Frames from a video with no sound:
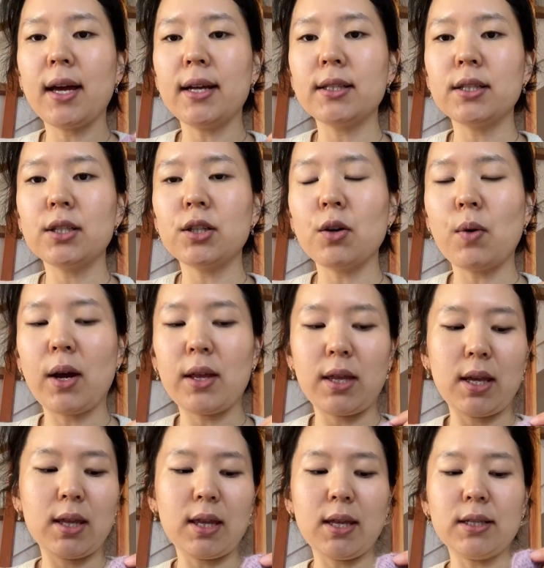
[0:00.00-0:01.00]
And so I
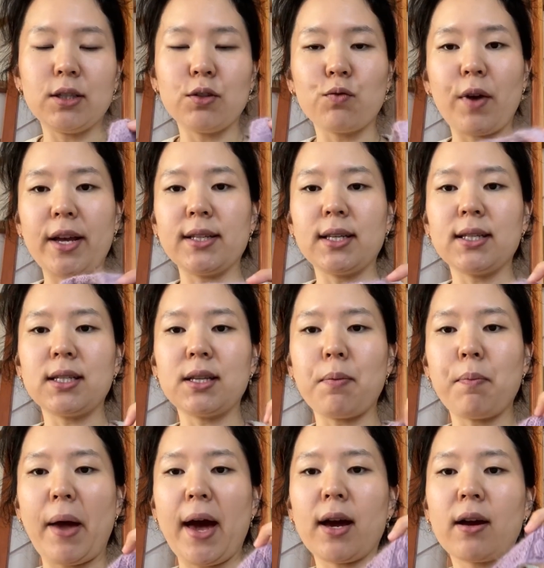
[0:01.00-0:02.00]
think this raises the
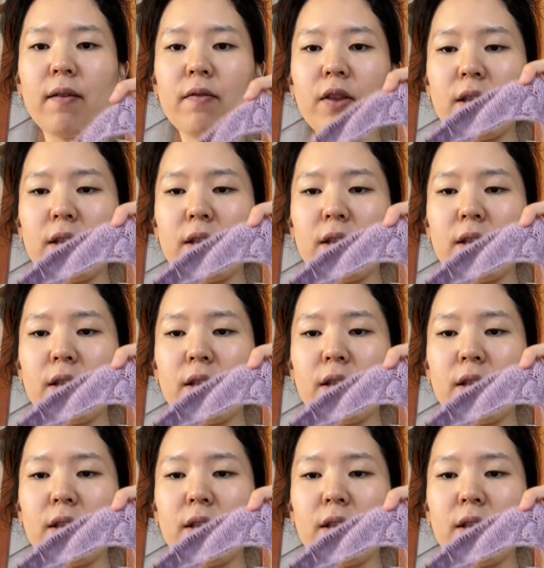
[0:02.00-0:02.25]
back of the